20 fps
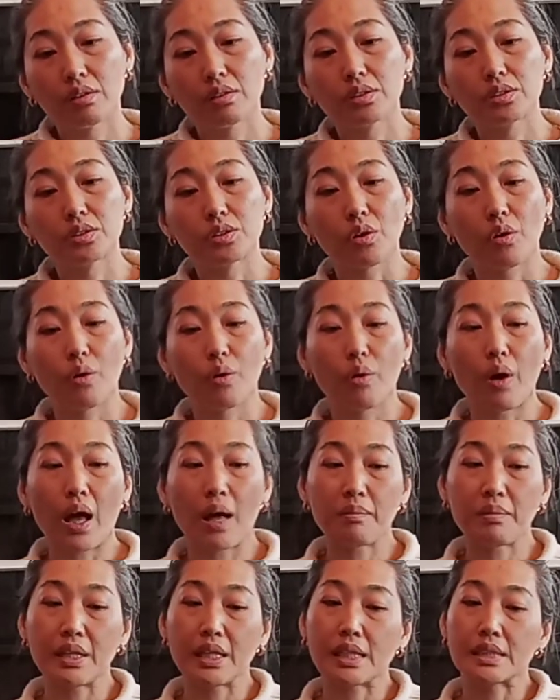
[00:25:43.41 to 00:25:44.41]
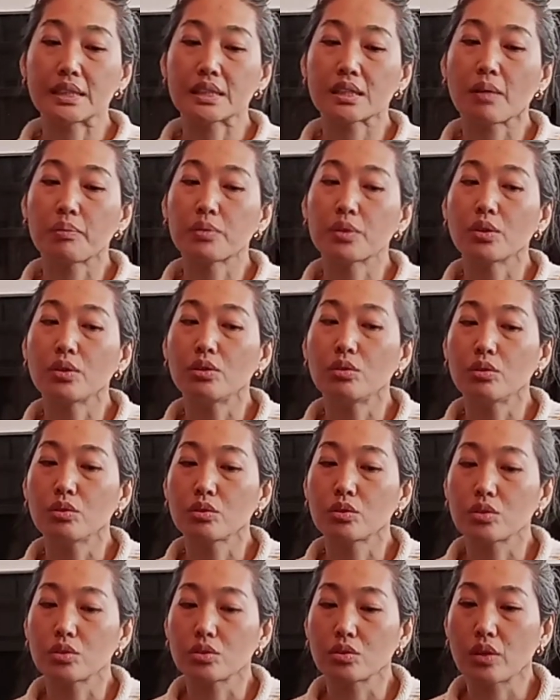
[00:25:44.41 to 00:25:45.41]
So, I mean, it's up to you
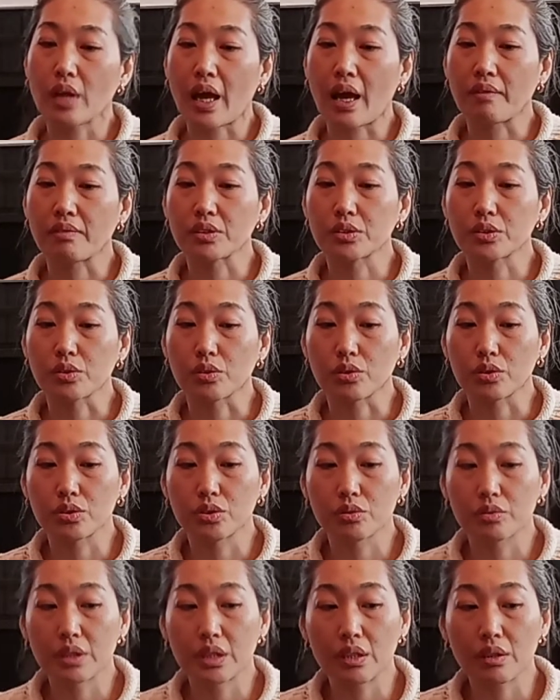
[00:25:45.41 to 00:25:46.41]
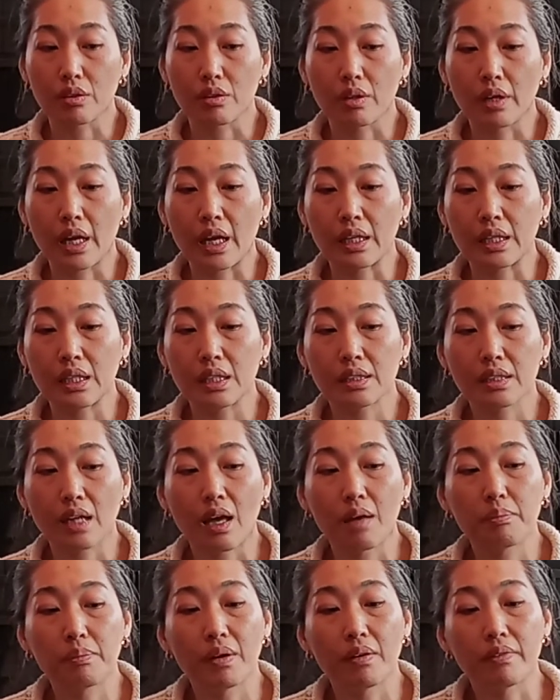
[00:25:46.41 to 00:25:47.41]
to have a surgery or any
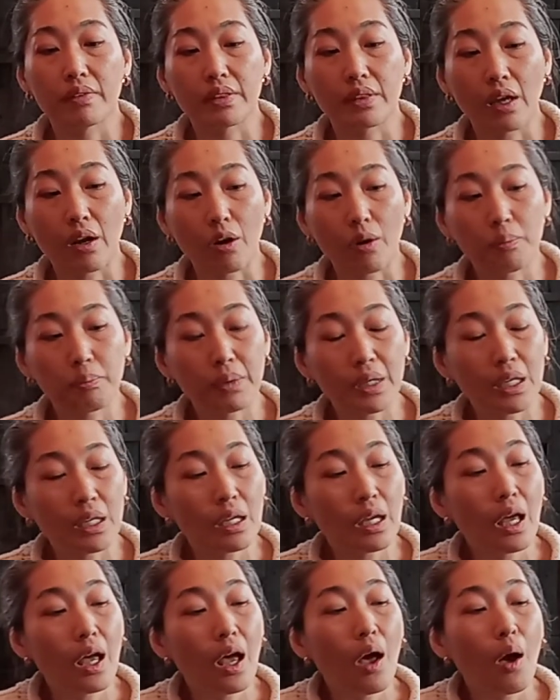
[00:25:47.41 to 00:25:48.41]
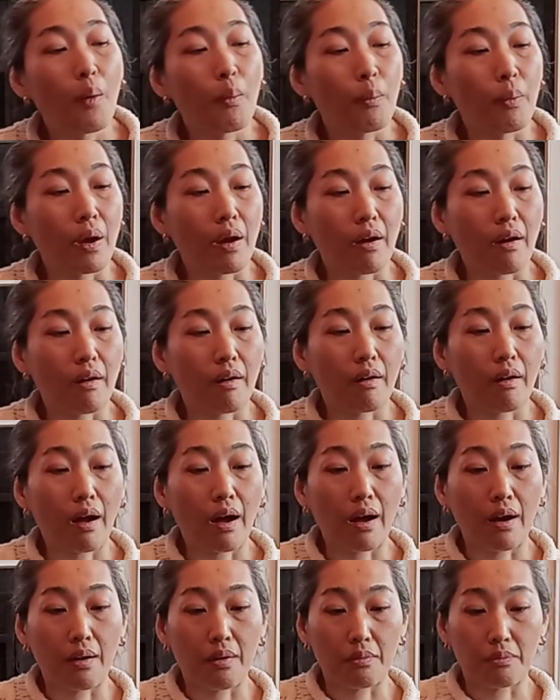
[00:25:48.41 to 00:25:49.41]
type of therapy where
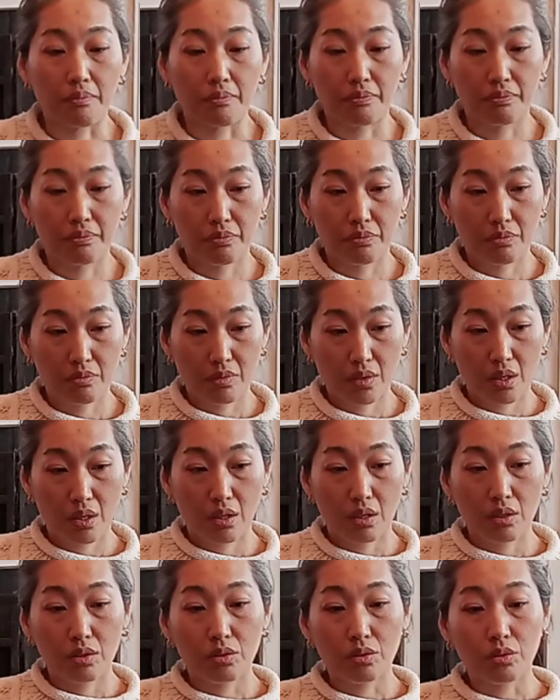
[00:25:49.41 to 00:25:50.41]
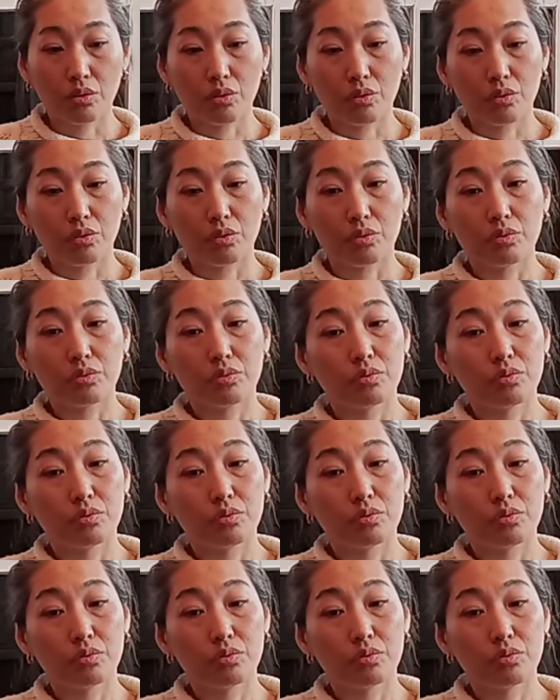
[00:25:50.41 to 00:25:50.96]
you,